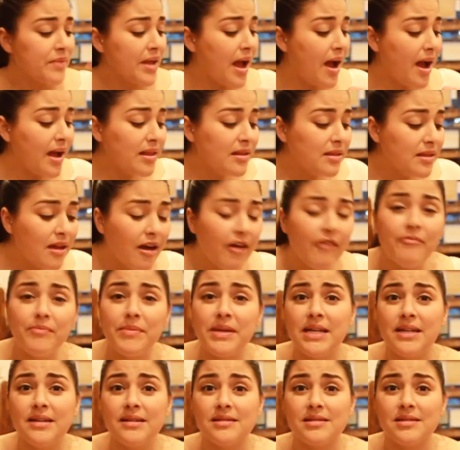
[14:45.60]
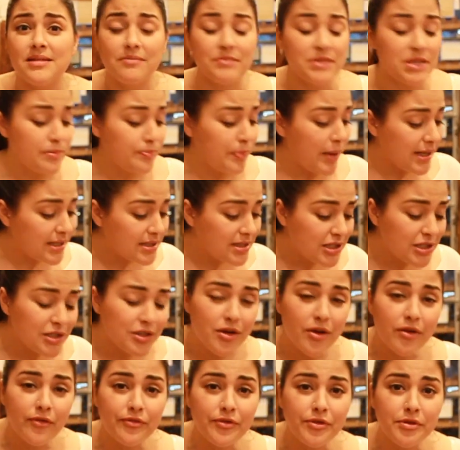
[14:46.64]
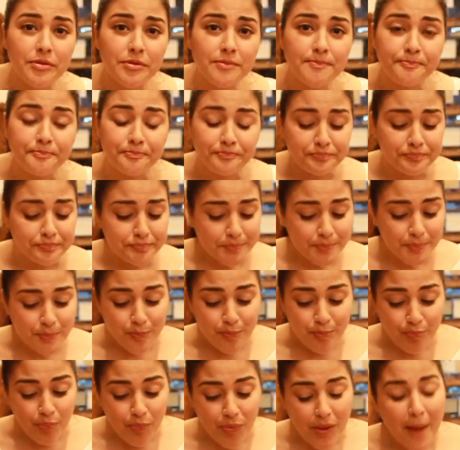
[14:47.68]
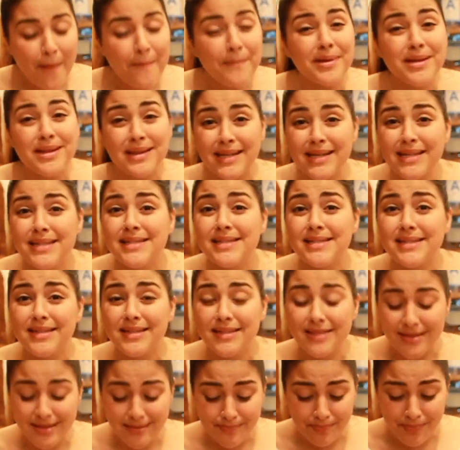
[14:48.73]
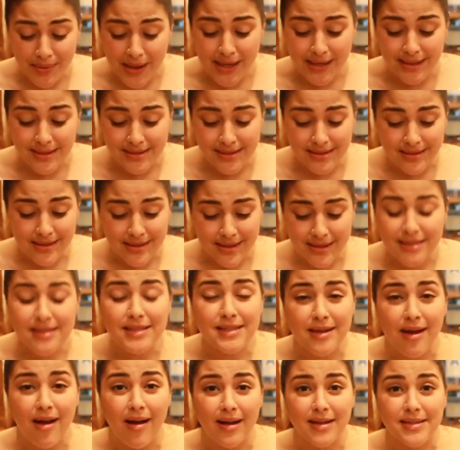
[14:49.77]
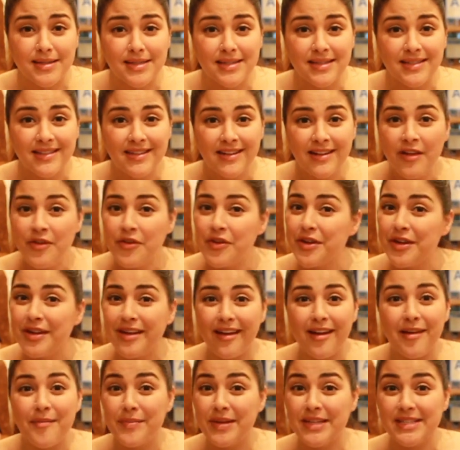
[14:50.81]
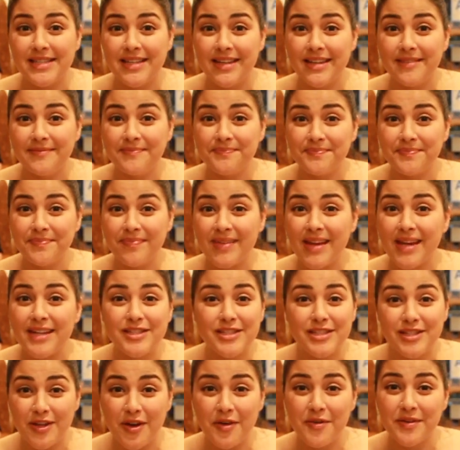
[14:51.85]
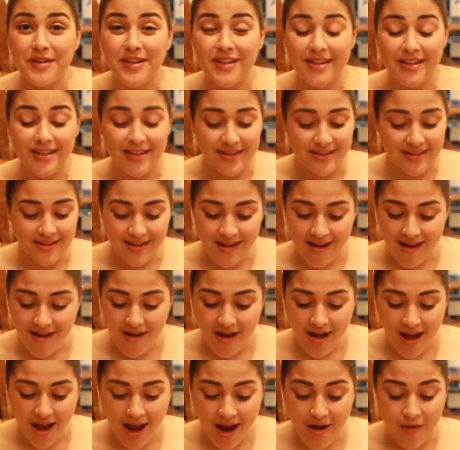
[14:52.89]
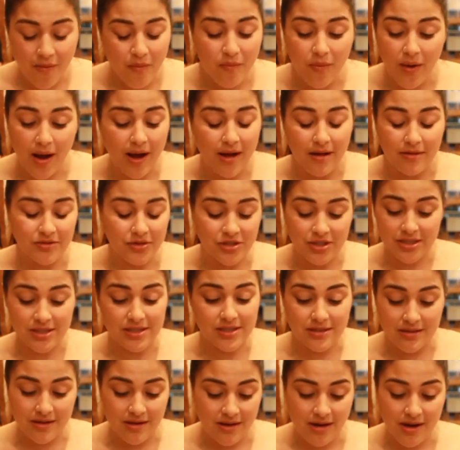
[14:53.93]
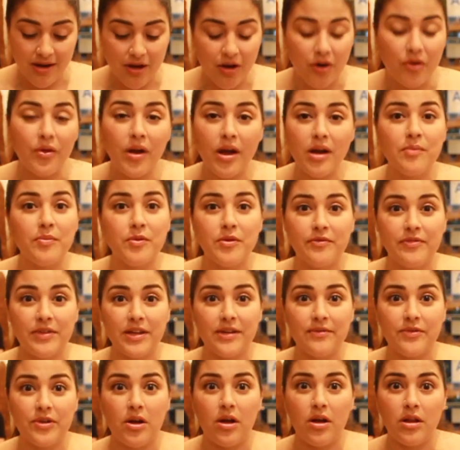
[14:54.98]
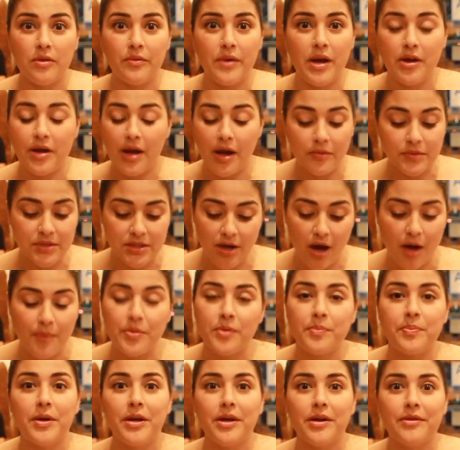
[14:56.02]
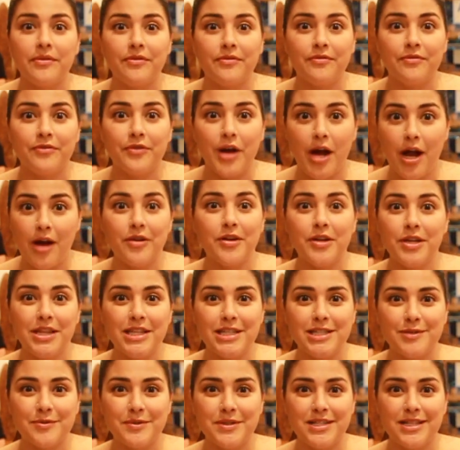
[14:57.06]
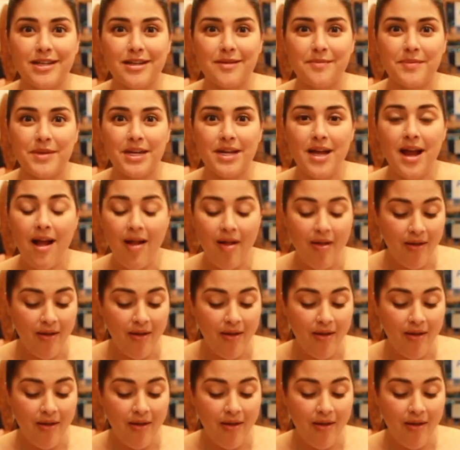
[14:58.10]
I love me some spicy tofu, but this base, this sauce, you can't miss it. It's so good. And wow, just an incredible flavor all around. I was not prepared for how good this was gonna be.